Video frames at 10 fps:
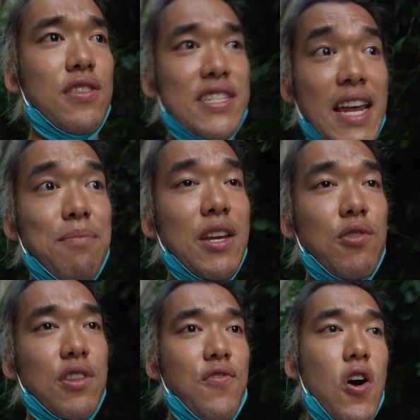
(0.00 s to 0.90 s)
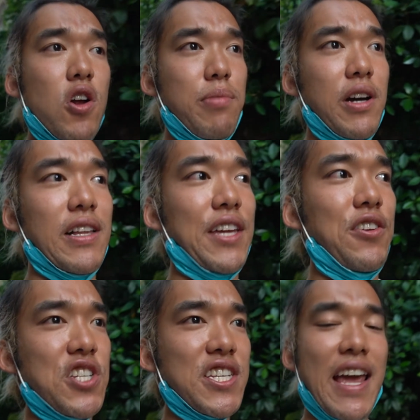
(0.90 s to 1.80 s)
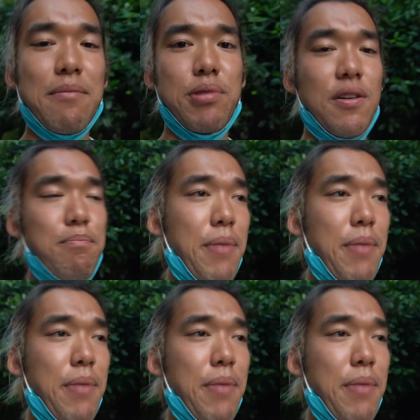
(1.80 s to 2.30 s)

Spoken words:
the same thing with the photo book. Like, you just can't put